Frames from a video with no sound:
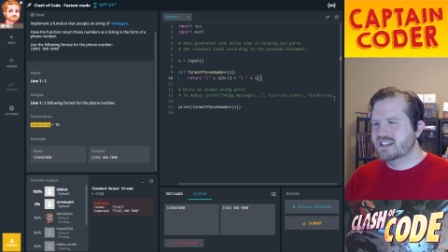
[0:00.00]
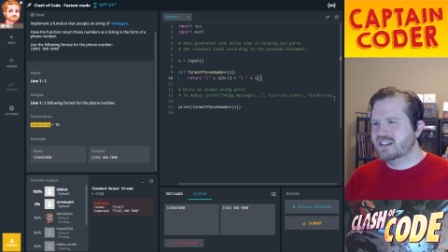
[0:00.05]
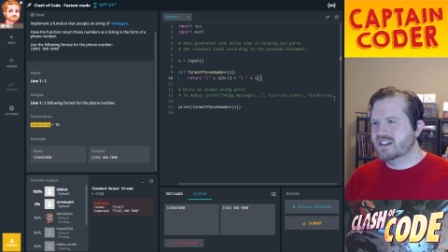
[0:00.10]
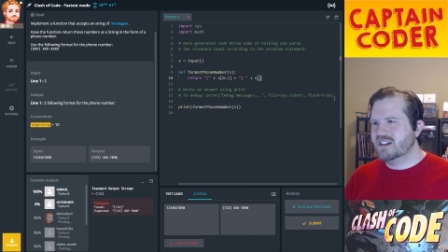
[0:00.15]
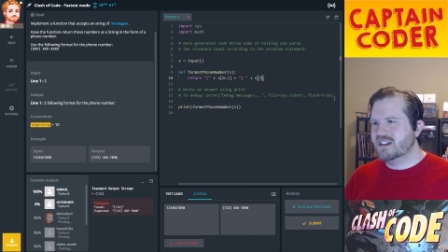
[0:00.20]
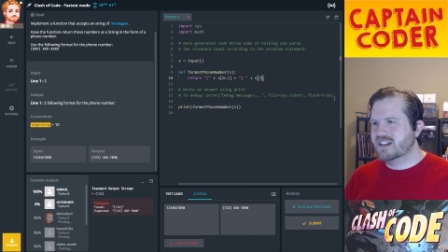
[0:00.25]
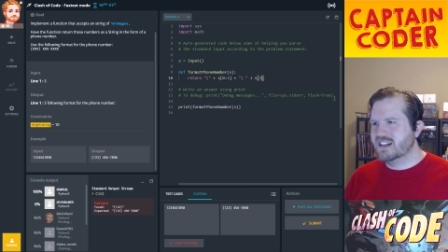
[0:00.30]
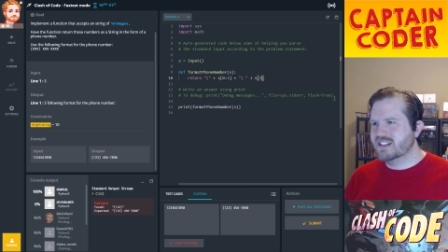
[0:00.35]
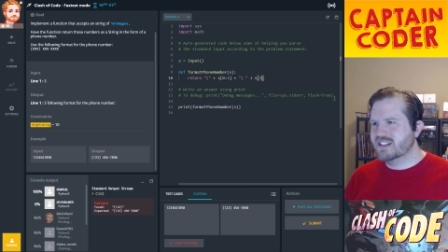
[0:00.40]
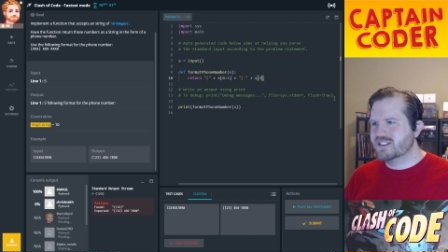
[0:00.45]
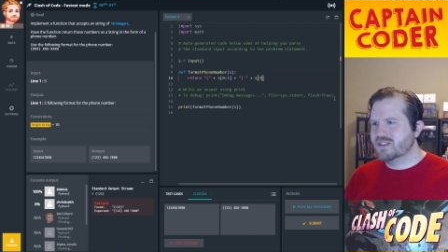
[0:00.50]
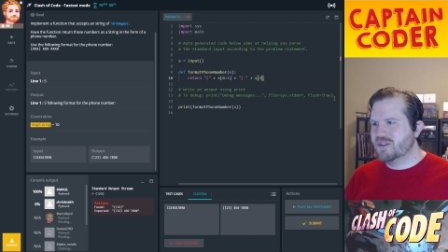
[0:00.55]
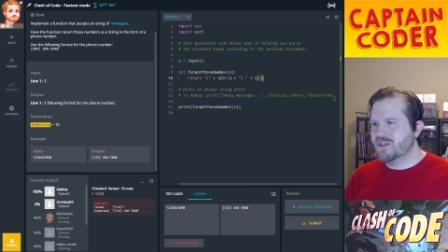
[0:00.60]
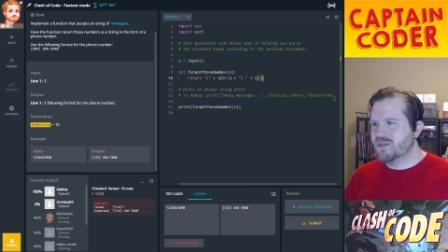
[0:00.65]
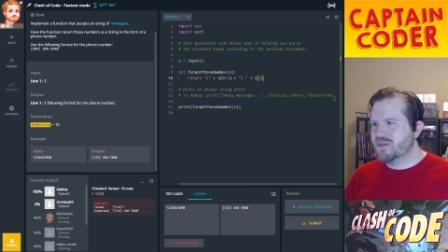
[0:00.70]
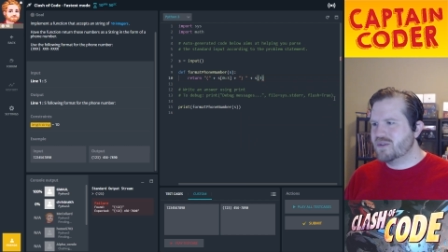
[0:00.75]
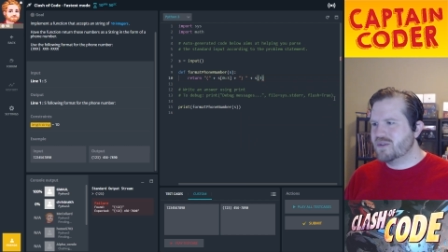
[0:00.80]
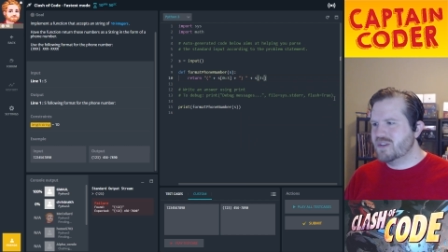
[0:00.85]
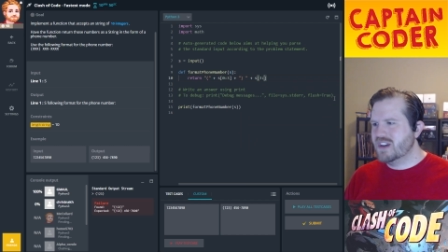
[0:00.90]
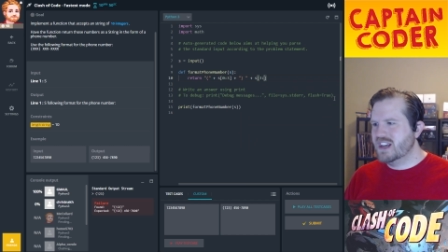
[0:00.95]
All right, so
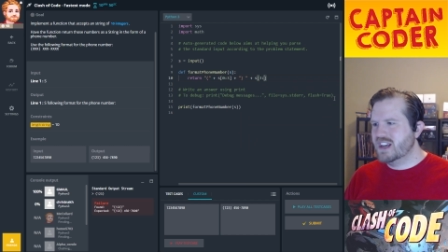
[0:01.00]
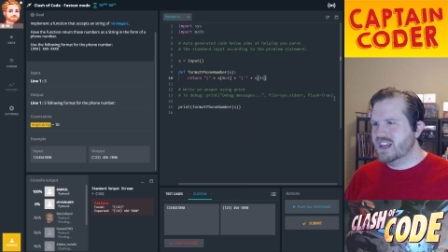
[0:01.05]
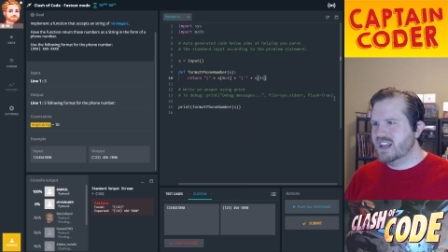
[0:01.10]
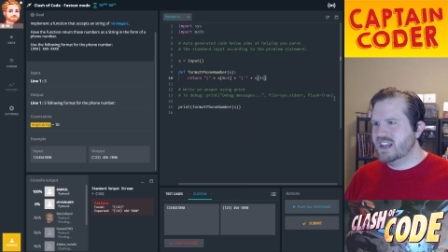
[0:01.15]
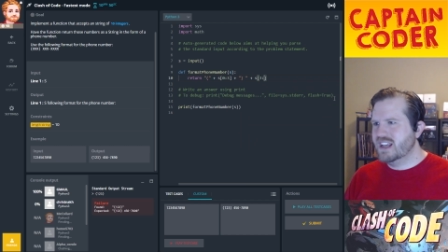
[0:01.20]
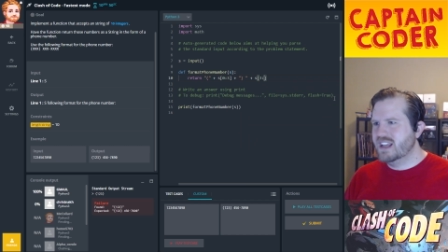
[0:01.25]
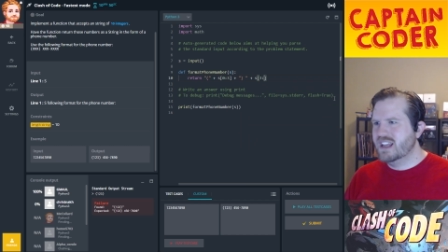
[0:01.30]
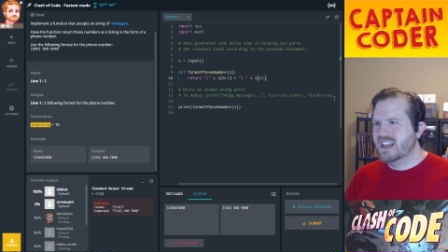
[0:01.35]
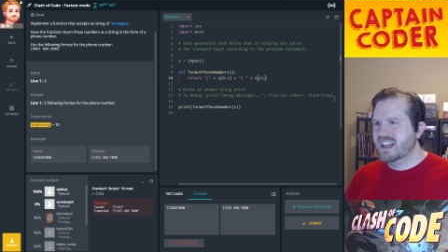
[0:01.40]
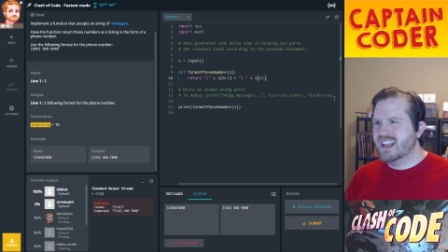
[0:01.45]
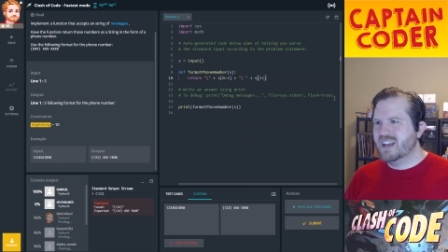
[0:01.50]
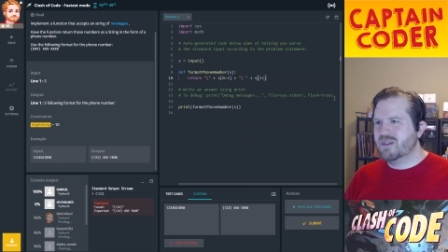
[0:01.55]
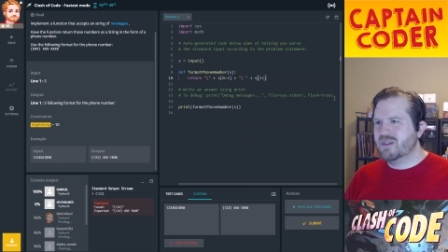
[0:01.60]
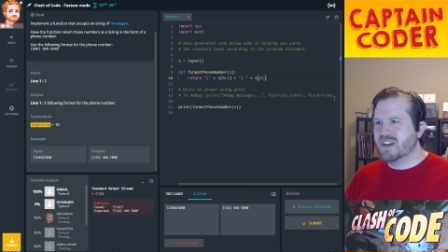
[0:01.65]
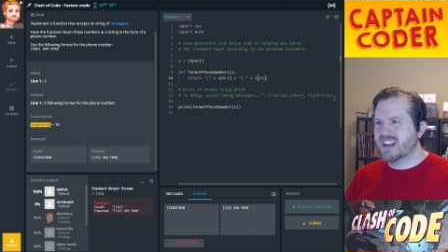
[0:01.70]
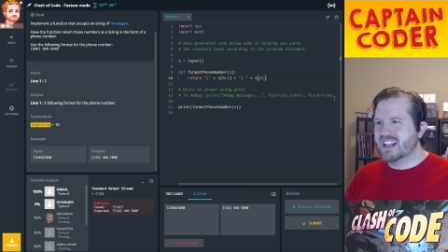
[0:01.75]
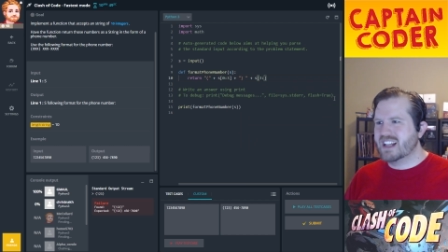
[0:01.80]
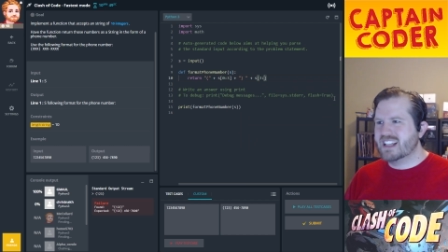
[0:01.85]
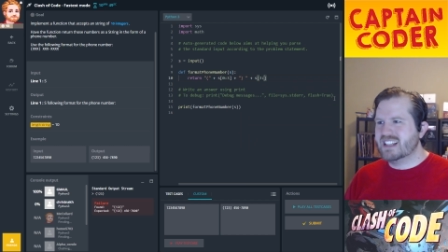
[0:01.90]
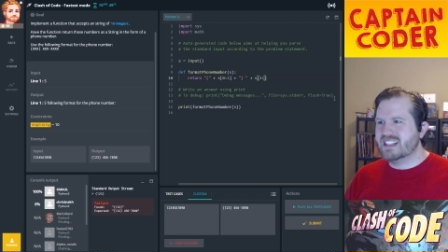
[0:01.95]
3, and we
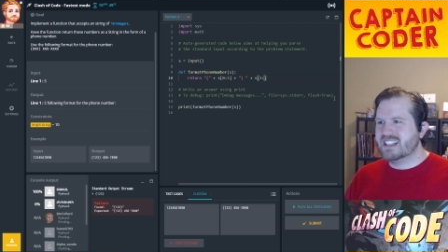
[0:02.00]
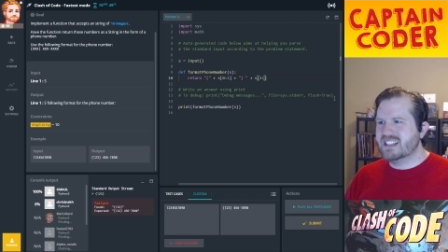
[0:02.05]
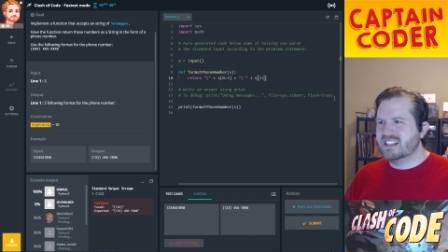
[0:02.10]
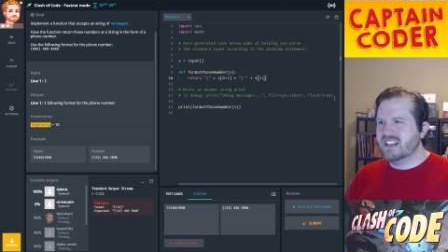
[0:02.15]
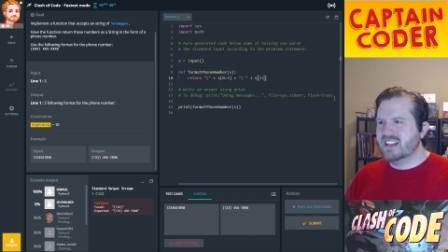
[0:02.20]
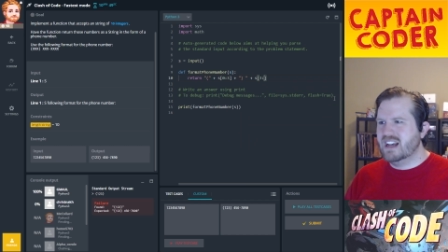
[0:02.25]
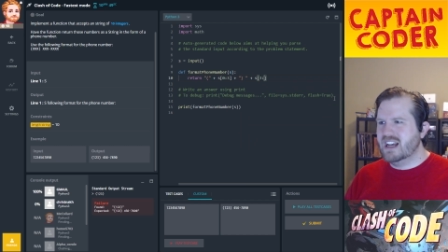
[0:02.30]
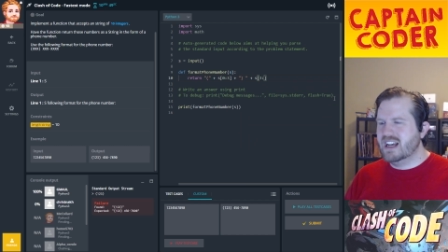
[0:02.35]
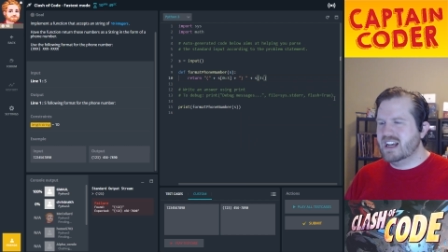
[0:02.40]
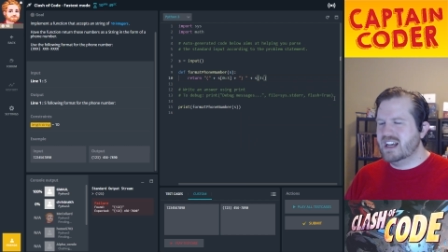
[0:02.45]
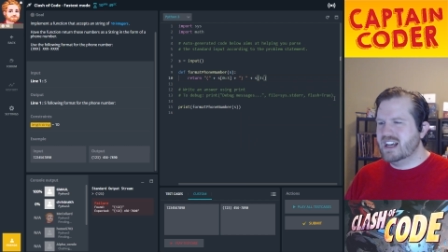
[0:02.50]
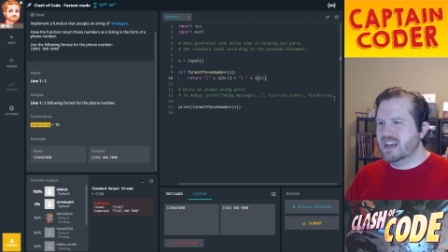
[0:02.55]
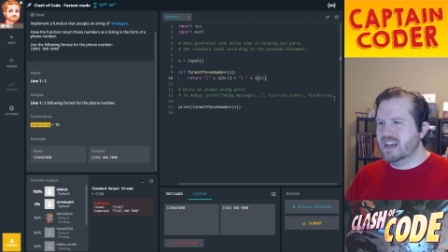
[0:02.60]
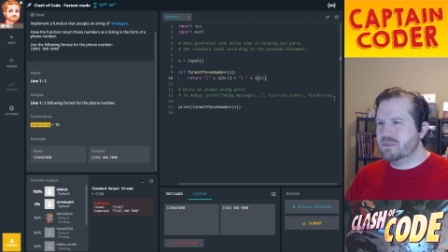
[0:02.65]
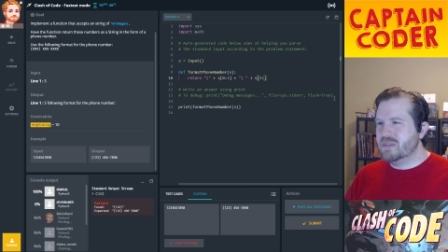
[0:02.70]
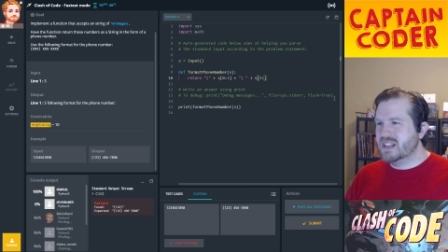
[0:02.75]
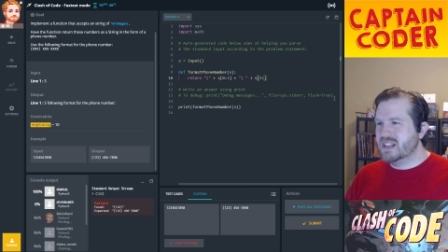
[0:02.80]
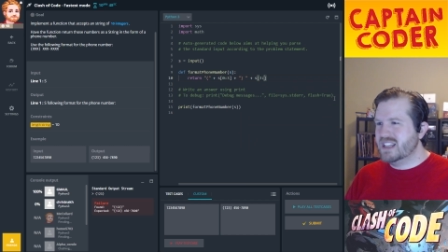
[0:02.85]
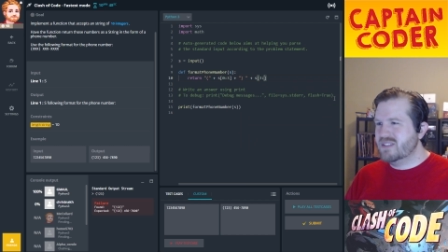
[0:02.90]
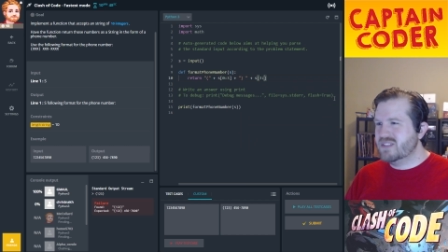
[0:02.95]
got to get, I
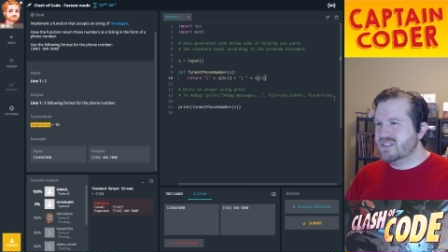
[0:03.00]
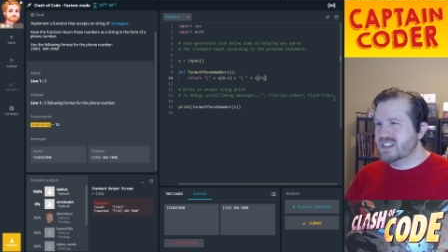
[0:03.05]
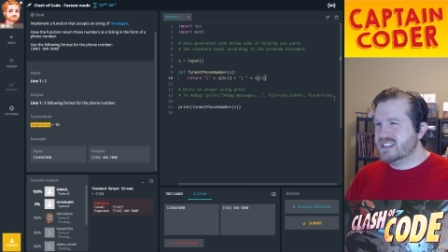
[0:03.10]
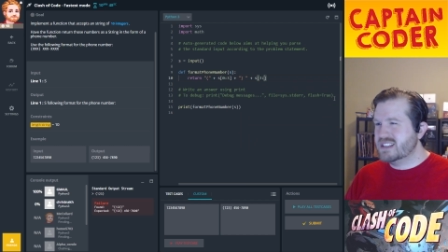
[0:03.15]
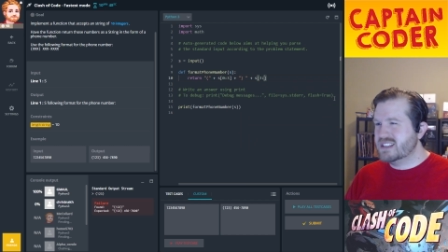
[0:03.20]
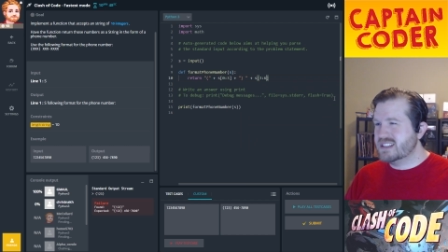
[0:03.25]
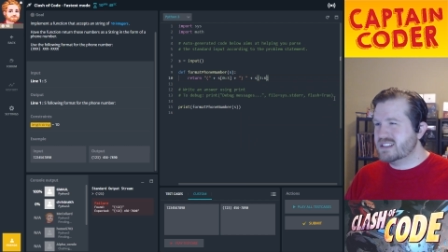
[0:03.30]
believe this is